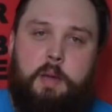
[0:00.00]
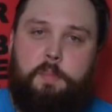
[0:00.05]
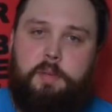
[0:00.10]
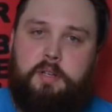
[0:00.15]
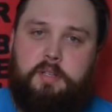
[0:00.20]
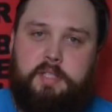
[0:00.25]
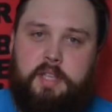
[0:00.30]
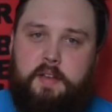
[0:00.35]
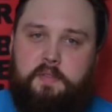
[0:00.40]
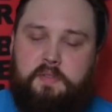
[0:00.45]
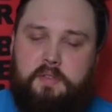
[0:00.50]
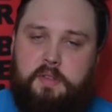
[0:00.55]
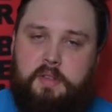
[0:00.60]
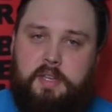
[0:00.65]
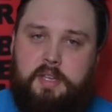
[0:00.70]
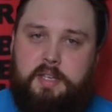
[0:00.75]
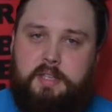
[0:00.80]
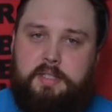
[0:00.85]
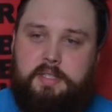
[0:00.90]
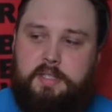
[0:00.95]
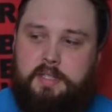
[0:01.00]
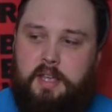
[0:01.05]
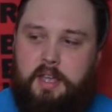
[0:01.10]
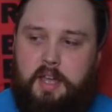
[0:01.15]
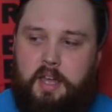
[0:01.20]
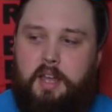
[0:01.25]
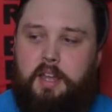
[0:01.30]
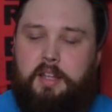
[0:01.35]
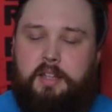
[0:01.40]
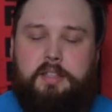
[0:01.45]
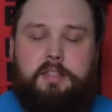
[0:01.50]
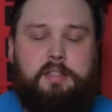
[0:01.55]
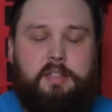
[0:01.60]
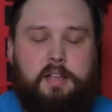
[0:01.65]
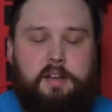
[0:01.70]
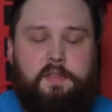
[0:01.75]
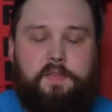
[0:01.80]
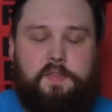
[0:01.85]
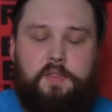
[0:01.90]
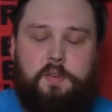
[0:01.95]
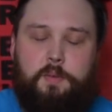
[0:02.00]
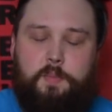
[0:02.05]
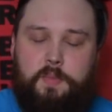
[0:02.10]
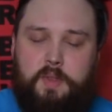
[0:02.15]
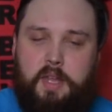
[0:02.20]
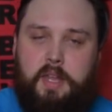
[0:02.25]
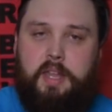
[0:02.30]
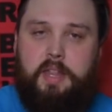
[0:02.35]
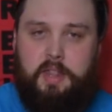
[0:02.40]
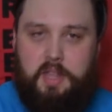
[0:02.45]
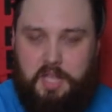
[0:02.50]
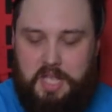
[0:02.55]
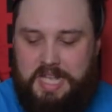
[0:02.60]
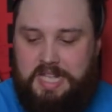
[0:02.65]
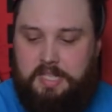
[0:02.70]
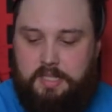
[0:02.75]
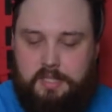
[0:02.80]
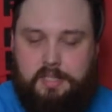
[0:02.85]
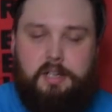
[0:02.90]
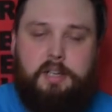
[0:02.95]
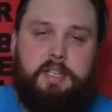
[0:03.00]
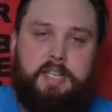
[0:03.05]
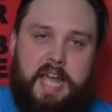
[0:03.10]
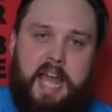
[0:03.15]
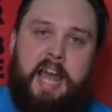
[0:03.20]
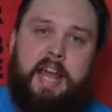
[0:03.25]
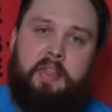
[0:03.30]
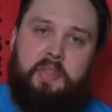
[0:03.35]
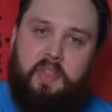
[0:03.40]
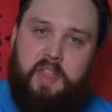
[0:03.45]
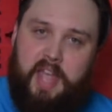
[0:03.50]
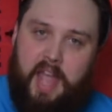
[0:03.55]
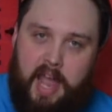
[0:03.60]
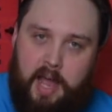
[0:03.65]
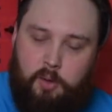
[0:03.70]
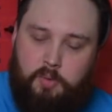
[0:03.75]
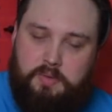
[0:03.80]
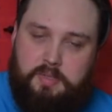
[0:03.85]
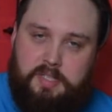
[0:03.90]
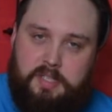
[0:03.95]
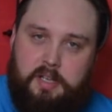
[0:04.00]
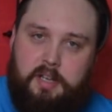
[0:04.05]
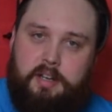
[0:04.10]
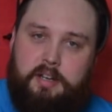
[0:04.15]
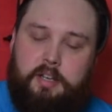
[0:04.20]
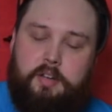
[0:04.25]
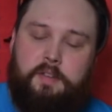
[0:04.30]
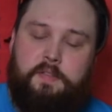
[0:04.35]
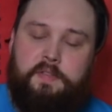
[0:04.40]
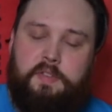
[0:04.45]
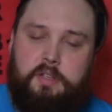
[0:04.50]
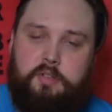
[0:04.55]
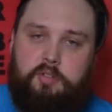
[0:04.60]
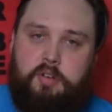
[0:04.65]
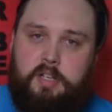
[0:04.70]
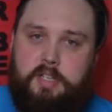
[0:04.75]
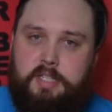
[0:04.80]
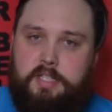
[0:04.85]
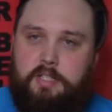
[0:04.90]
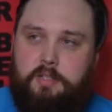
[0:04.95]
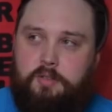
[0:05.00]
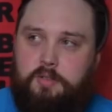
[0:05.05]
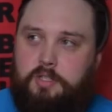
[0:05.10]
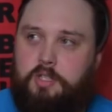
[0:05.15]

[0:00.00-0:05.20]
because everything's done from the inside and the outside of the dry suit,